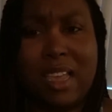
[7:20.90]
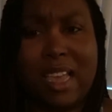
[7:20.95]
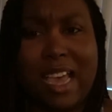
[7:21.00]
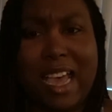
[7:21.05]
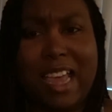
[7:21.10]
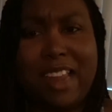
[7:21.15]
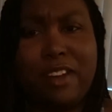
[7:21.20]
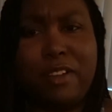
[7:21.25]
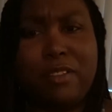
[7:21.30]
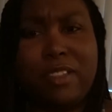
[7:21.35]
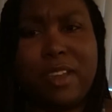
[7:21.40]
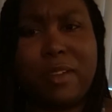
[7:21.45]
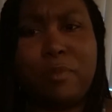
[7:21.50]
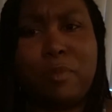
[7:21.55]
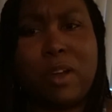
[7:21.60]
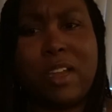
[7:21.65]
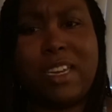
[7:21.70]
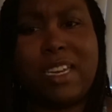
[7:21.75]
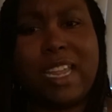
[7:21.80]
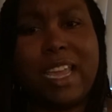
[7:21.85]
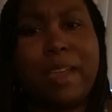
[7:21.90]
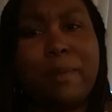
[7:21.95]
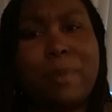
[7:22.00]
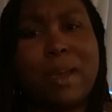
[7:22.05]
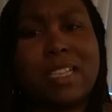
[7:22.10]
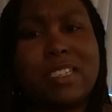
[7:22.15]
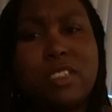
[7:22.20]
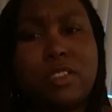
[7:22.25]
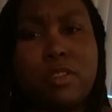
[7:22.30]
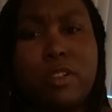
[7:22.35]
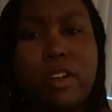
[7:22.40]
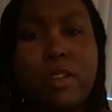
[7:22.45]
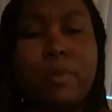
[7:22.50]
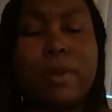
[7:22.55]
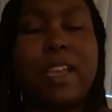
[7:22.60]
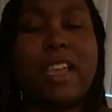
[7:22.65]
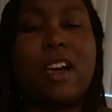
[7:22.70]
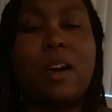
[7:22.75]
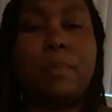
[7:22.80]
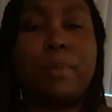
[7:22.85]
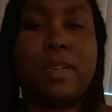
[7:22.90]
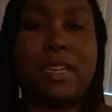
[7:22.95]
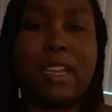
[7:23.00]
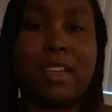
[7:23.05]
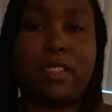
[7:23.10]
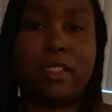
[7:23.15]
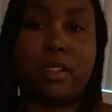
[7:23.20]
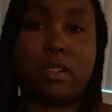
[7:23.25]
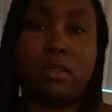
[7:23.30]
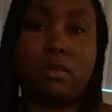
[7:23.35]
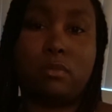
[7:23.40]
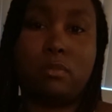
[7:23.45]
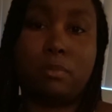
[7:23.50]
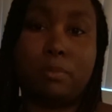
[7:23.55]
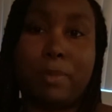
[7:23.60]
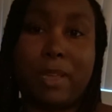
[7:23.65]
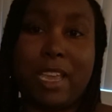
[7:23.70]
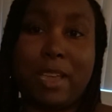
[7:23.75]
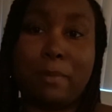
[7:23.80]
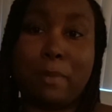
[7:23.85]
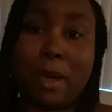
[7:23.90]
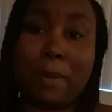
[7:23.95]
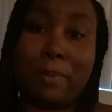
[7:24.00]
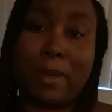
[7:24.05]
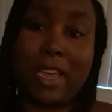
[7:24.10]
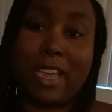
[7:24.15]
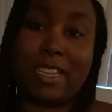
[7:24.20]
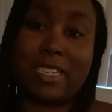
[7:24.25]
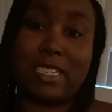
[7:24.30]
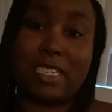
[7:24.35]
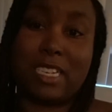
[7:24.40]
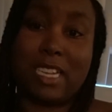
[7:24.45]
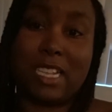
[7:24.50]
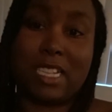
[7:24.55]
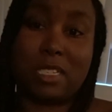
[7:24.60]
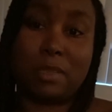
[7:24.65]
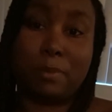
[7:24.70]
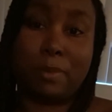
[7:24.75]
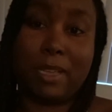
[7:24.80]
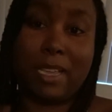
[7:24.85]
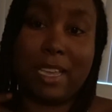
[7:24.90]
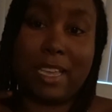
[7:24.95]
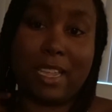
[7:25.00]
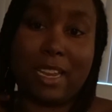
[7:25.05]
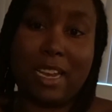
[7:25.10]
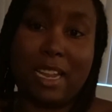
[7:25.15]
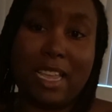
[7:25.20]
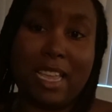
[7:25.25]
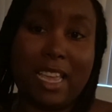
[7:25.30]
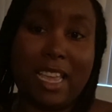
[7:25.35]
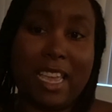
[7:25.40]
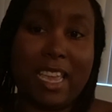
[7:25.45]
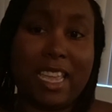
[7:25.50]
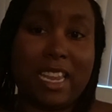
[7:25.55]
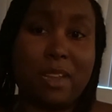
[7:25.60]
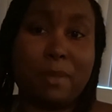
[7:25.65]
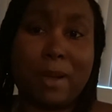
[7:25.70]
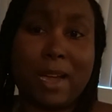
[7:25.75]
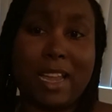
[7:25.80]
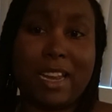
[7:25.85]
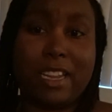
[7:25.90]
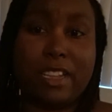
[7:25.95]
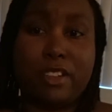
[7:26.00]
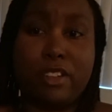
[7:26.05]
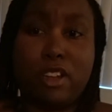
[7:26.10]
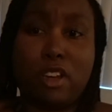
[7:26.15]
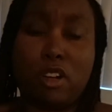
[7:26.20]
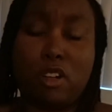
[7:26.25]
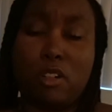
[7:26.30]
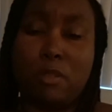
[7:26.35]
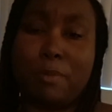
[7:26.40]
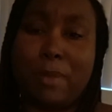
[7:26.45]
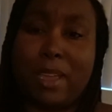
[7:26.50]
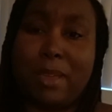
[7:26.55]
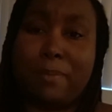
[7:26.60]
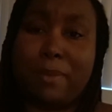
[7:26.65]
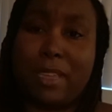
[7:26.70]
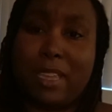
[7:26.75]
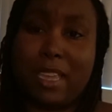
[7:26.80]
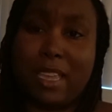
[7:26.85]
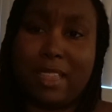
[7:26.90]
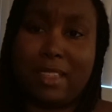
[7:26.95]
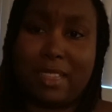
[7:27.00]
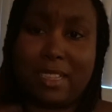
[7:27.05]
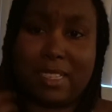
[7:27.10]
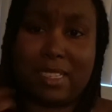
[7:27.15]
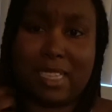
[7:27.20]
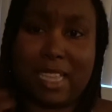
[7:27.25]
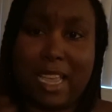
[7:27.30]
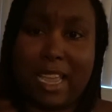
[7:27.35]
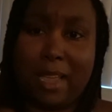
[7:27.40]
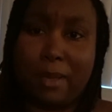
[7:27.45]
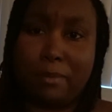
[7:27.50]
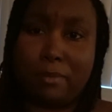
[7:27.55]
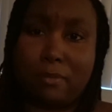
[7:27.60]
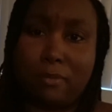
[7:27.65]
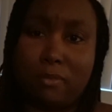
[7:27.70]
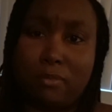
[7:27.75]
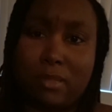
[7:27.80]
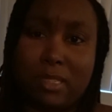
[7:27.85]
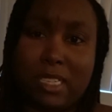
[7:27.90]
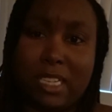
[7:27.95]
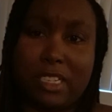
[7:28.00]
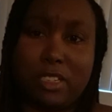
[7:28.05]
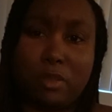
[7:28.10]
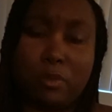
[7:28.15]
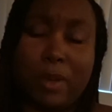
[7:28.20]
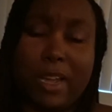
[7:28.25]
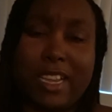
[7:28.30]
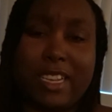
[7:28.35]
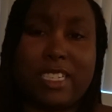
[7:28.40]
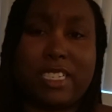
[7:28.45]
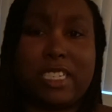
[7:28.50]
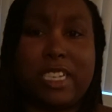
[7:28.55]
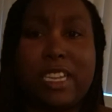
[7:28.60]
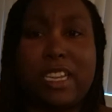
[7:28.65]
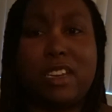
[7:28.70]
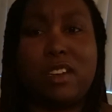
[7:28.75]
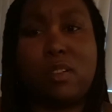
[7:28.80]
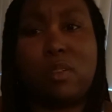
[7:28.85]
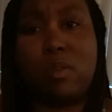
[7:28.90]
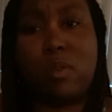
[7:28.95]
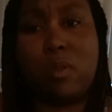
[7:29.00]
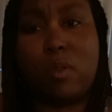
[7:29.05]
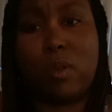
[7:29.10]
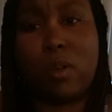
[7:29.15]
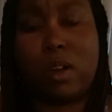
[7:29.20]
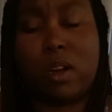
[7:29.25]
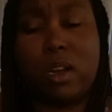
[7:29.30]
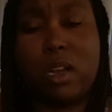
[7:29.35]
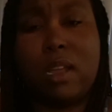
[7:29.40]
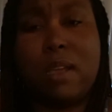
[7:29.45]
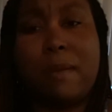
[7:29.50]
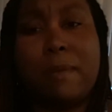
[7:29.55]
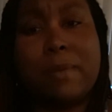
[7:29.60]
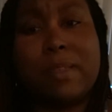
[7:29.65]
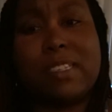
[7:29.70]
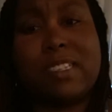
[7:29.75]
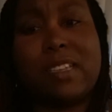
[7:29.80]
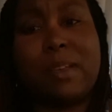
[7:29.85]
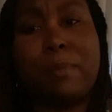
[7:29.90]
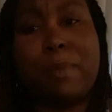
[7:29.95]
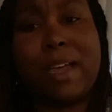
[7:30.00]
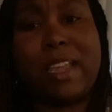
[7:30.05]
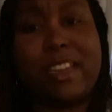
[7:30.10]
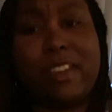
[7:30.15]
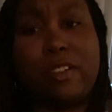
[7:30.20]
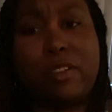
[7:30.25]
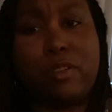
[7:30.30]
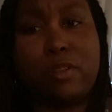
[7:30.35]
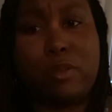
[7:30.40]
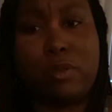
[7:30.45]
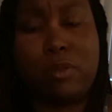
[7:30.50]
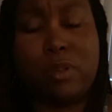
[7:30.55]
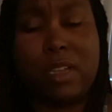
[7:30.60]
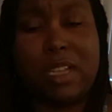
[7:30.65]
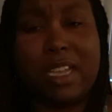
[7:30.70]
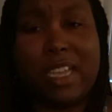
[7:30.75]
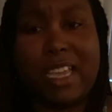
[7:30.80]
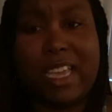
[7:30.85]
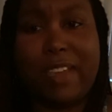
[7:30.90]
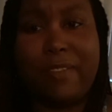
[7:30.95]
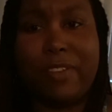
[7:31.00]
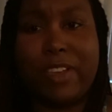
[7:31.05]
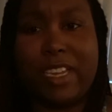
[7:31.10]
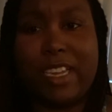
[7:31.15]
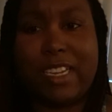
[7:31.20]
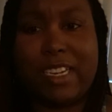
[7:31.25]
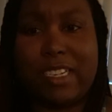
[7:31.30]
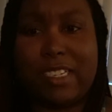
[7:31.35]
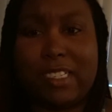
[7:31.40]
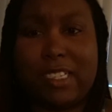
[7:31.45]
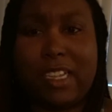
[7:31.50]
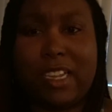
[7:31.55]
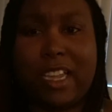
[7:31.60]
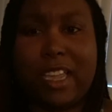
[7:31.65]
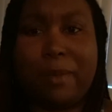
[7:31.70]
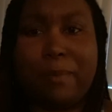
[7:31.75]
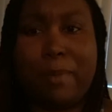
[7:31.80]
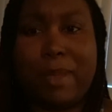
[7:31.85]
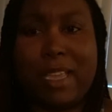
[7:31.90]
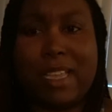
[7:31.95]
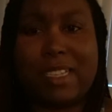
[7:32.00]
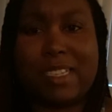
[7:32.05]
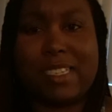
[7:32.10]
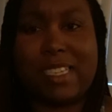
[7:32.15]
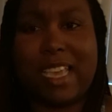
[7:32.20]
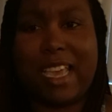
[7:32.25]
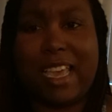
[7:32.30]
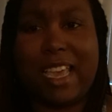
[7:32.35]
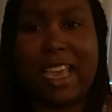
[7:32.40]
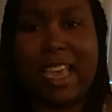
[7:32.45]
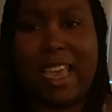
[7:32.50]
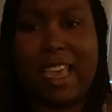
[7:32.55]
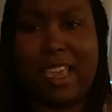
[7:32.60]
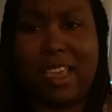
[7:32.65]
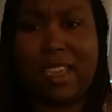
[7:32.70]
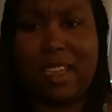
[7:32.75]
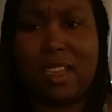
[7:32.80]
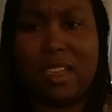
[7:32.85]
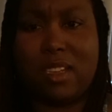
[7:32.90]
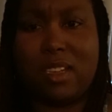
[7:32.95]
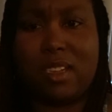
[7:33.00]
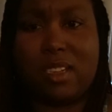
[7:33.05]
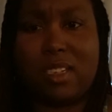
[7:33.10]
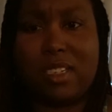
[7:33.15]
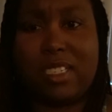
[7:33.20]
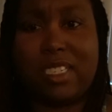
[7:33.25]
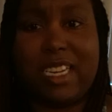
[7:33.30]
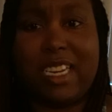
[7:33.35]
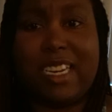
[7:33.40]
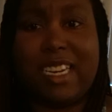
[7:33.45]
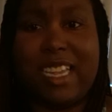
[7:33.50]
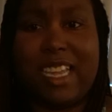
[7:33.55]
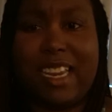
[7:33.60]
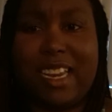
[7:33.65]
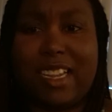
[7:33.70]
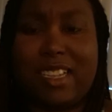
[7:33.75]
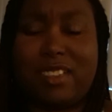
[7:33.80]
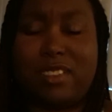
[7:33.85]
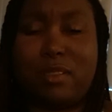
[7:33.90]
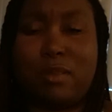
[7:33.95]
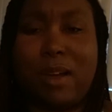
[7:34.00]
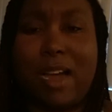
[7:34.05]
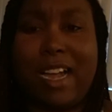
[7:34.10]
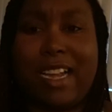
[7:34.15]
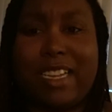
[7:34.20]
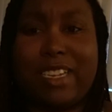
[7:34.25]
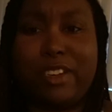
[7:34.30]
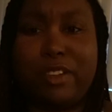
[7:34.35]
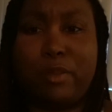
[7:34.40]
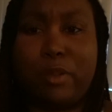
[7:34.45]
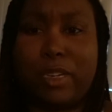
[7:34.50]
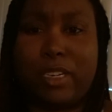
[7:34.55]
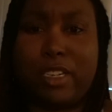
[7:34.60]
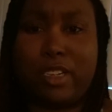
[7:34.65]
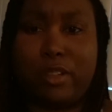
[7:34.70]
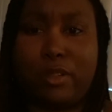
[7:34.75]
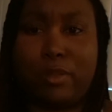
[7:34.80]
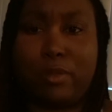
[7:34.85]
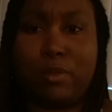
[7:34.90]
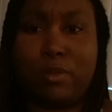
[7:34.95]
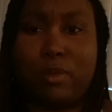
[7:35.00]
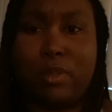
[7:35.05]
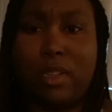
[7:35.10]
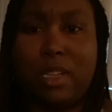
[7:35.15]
I knew that one day my story would help another, be it my patients, be it anybody, who may be in the same situation, or somebody who even can just look at me and say, hey, she did it, so I can do it too.